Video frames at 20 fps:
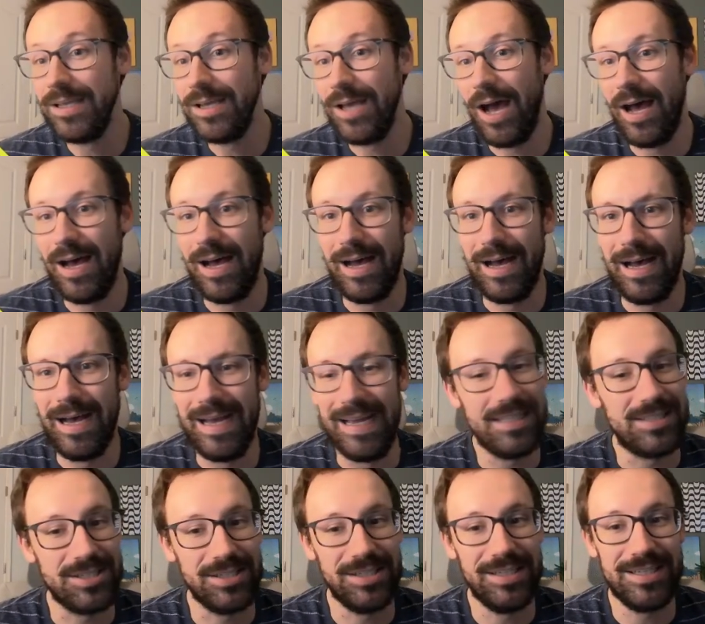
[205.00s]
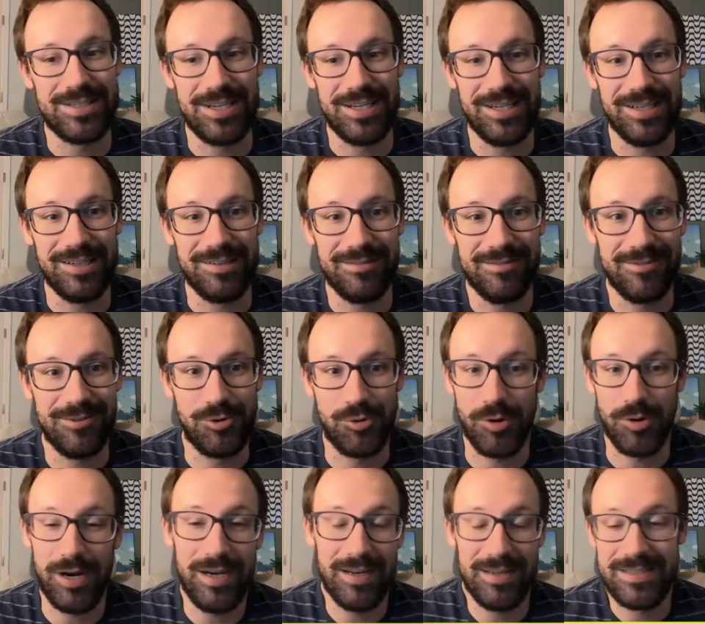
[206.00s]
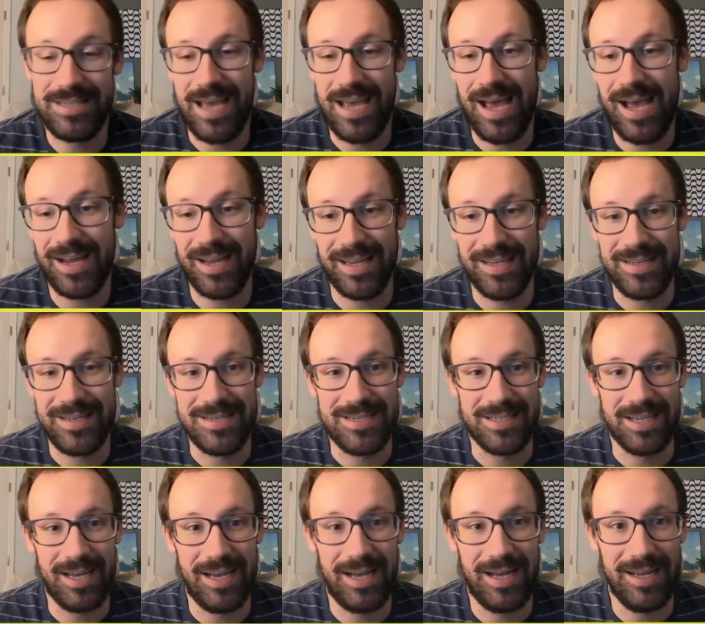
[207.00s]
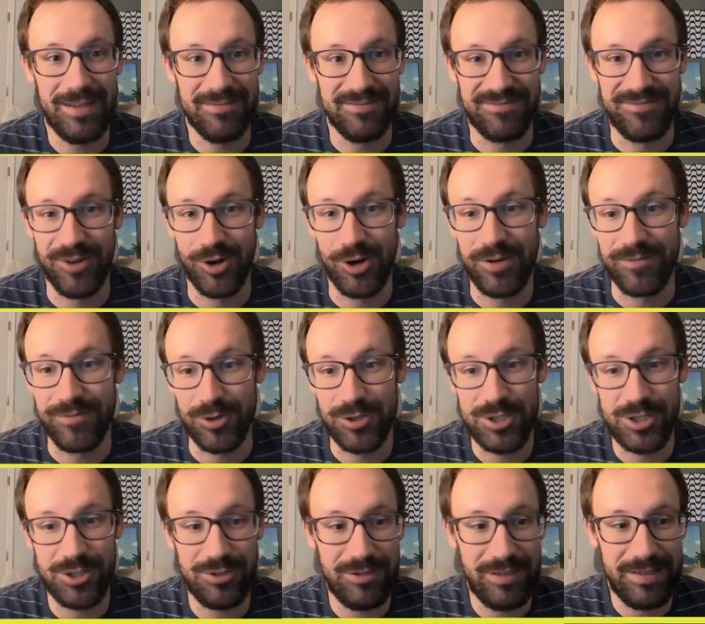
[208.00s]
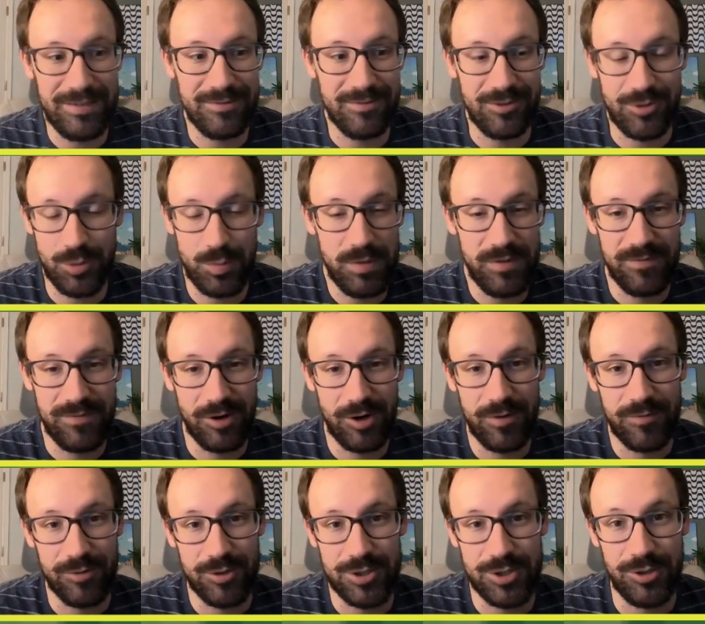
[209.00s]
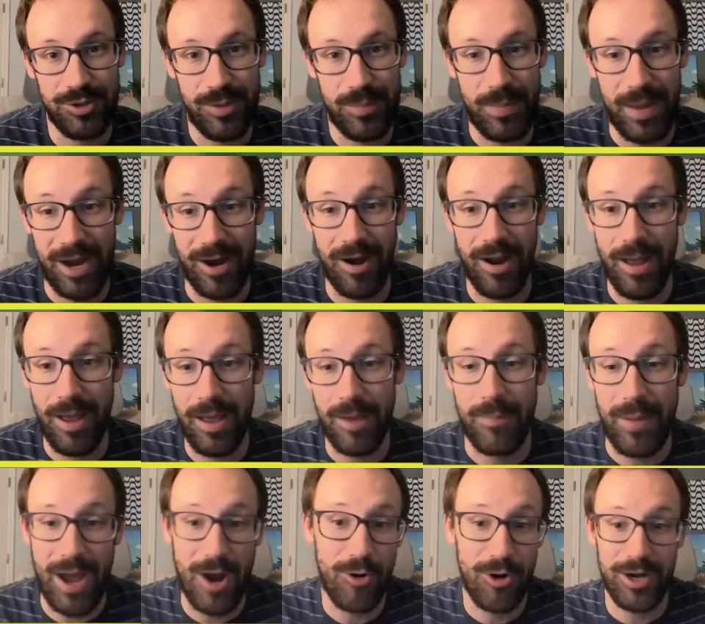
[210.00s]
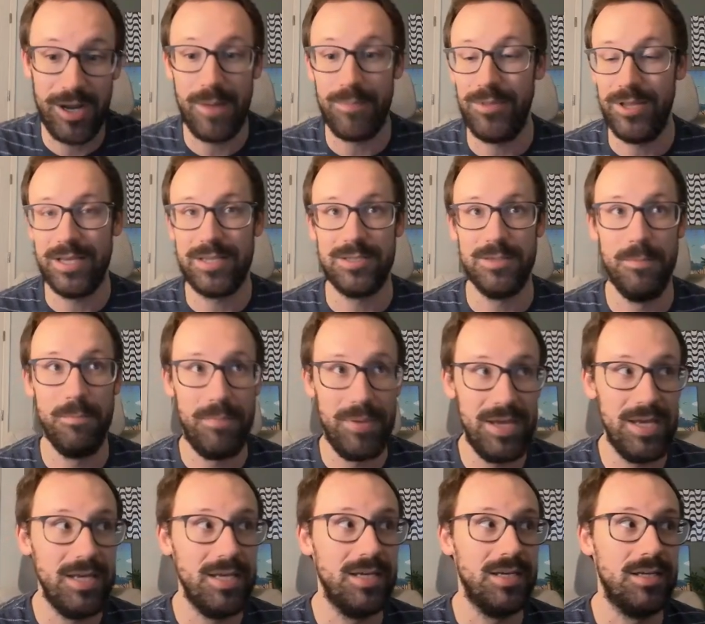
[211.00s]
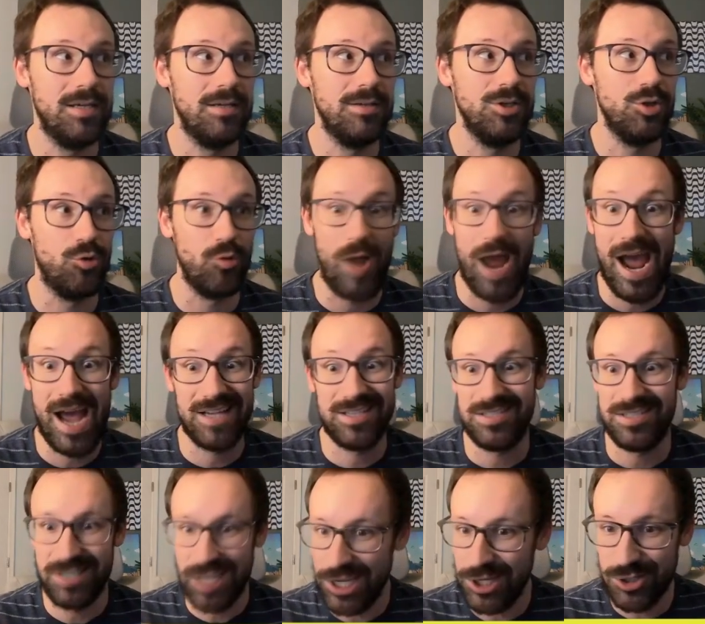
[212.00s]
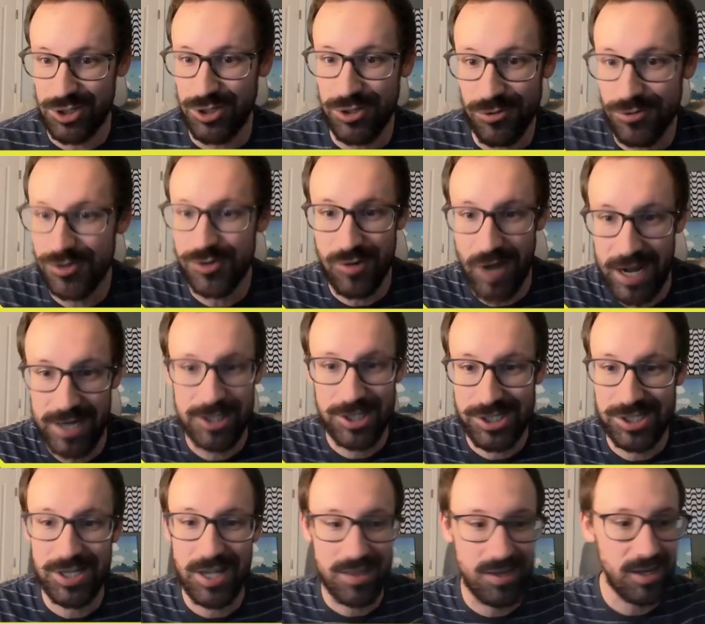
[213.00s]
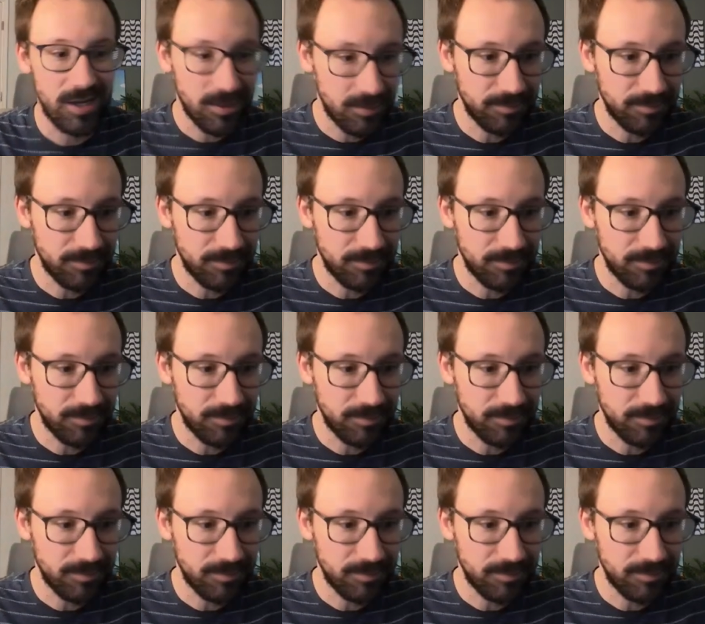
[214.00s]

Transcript: It's a great attack and very versatile, and could be very versatile in powering up like some big grass stage 2 strategies, I think.